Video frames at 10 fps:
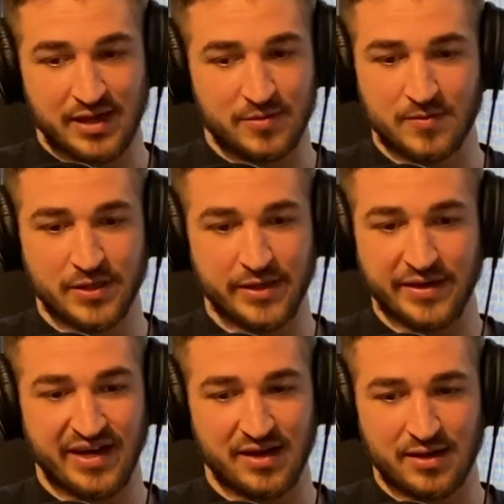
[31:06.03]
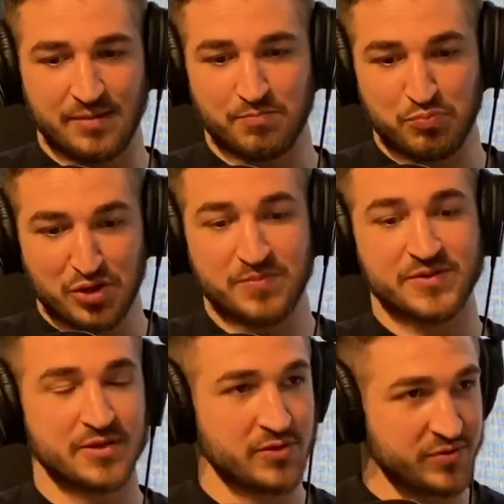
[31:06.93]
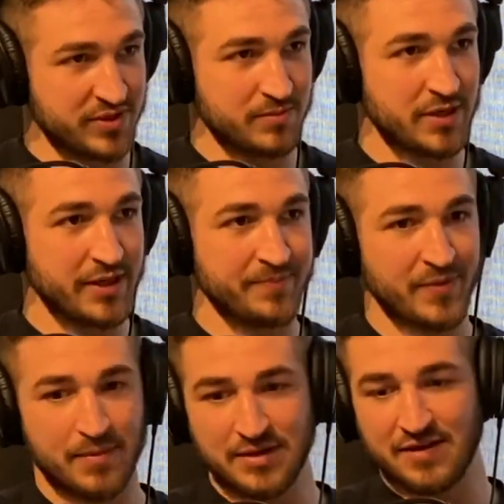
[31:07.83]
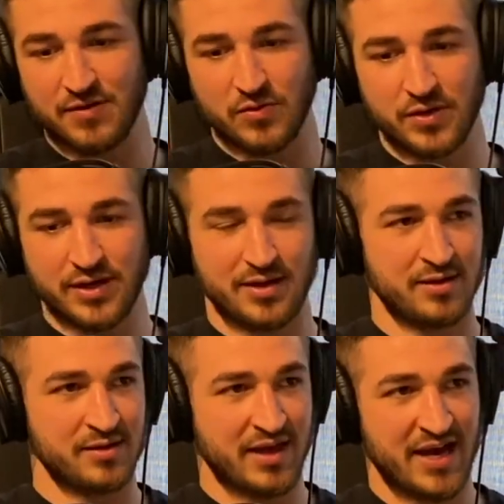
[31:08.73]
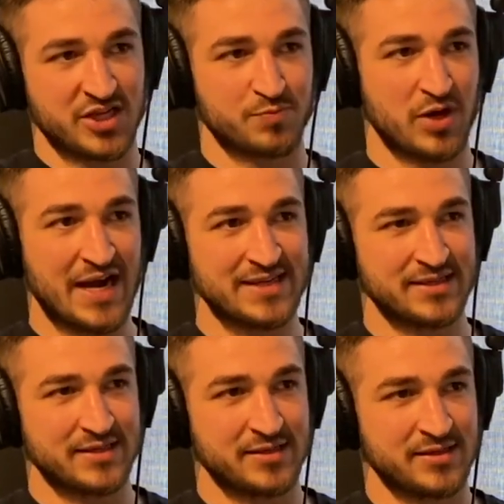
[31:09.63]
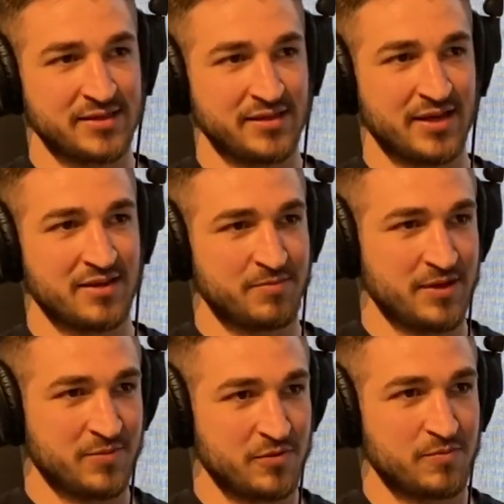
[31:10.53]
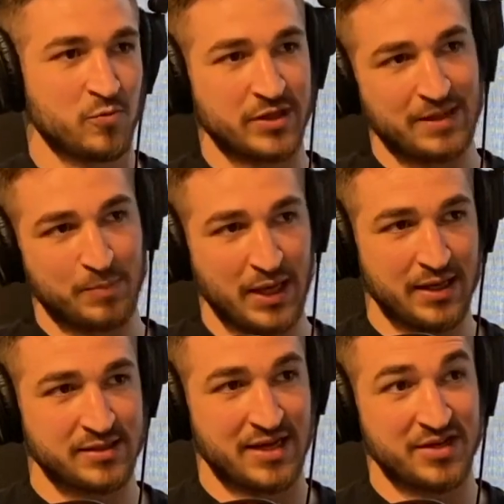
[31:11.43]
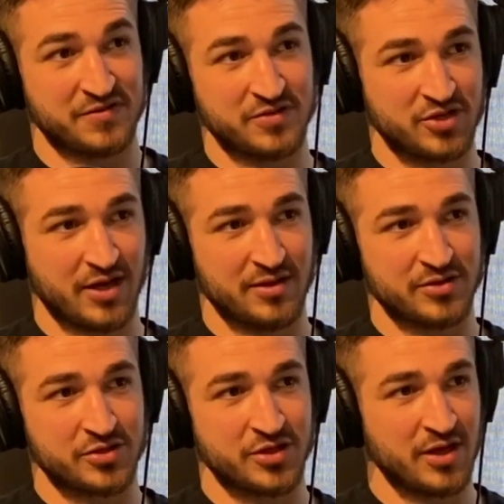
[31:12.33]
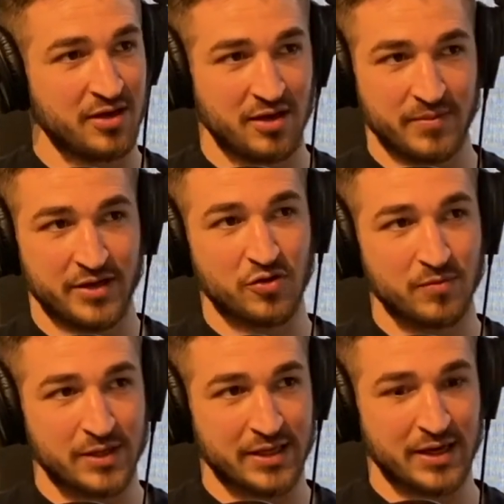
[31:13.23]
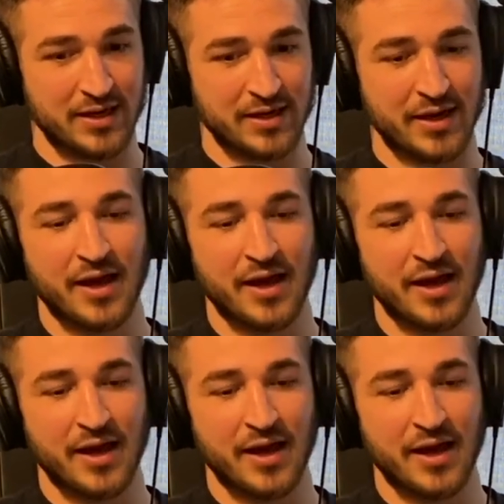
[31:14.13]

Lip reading: about money. I'm purposely losing money. Mm-hmm. I'm giving away cash prizes, yet the people, what they pay to enter the challenge, I make no money on.